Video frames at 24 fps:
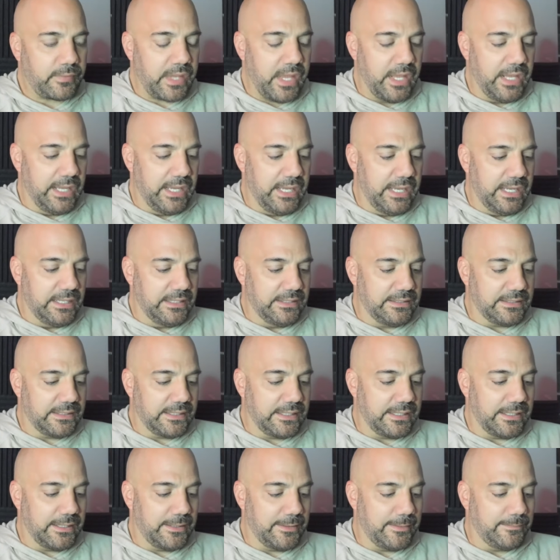And
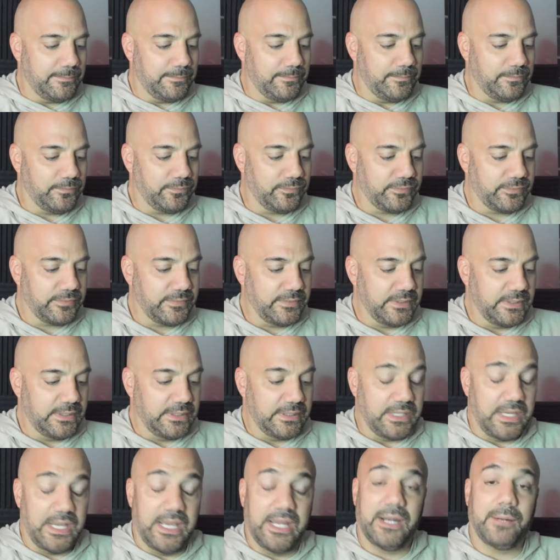
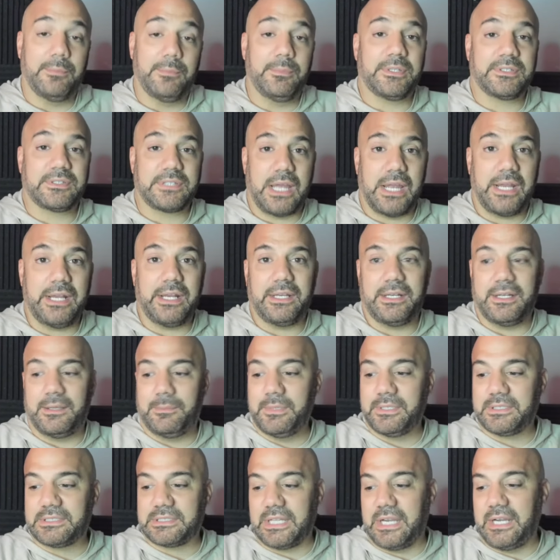I'm excited.
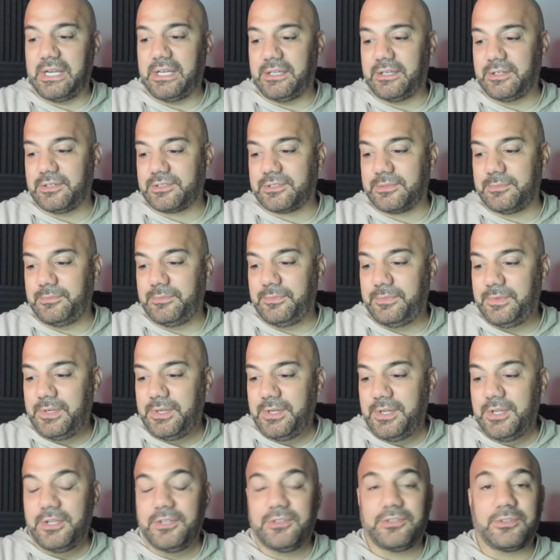There's
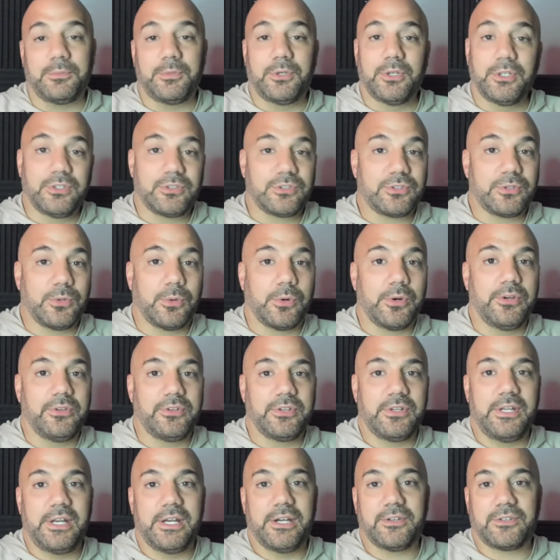some good stories
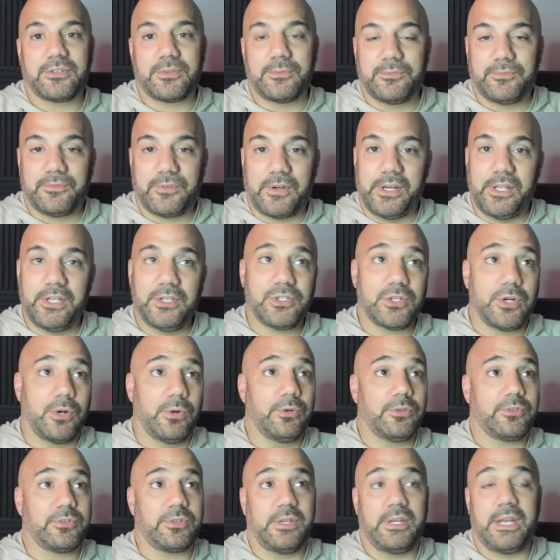in there, some funny
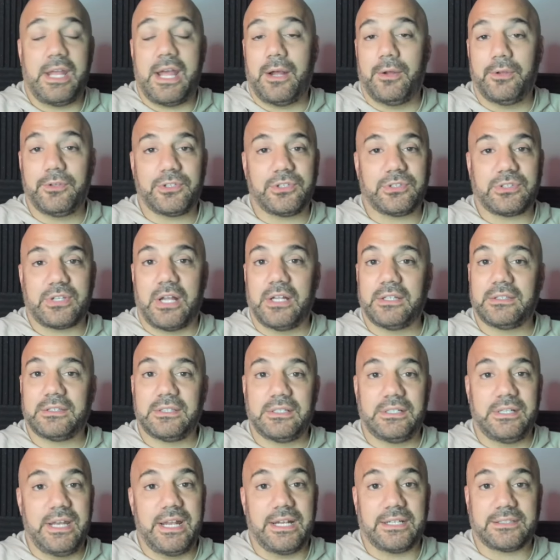jokes. And now it's just on to
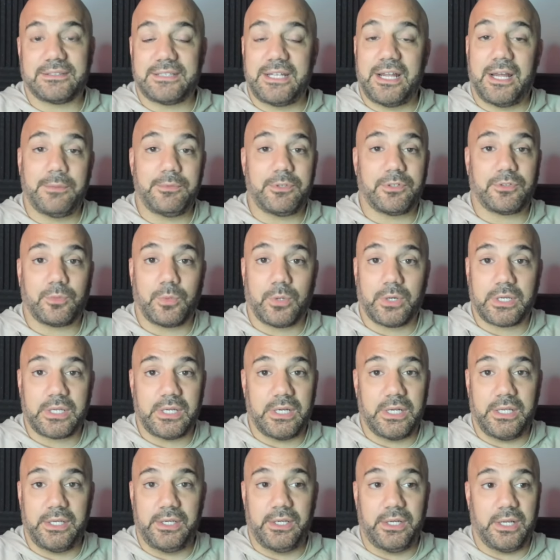the next. Now I'm just working
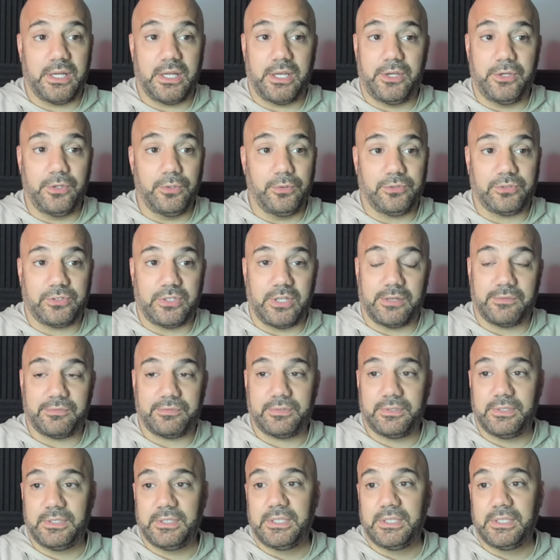on new stuff.